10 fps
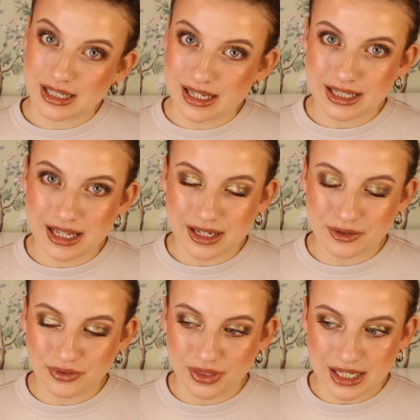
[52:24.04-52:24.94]
not a
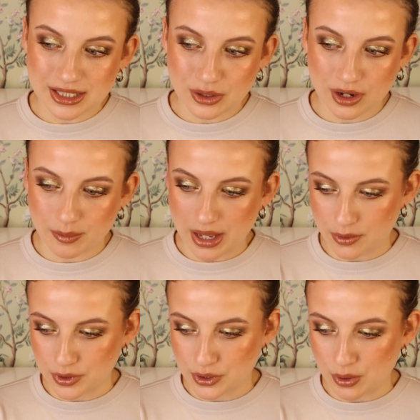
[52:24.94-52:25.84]
lot of things to
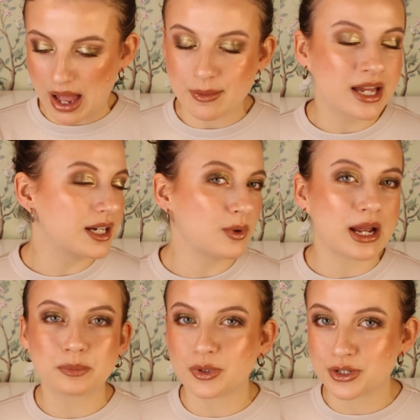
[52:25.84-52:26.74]
compare it to. Am I the
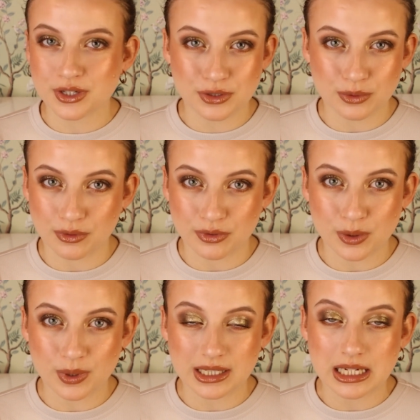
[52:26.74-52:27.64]
right person to
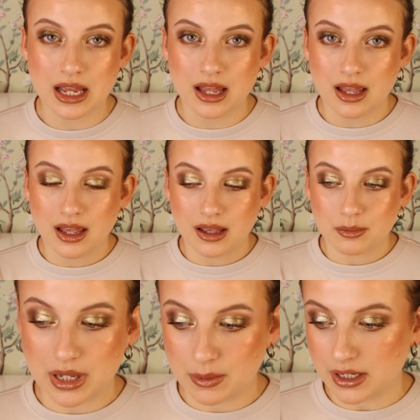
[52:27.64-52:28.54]
review it?
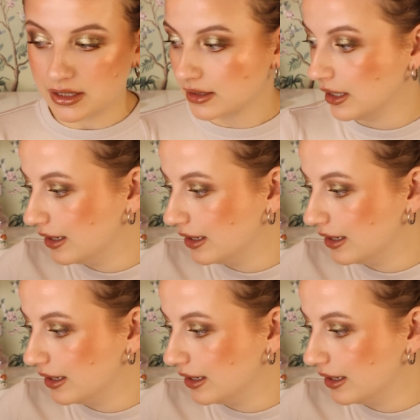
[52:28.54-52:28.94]
Maybe not.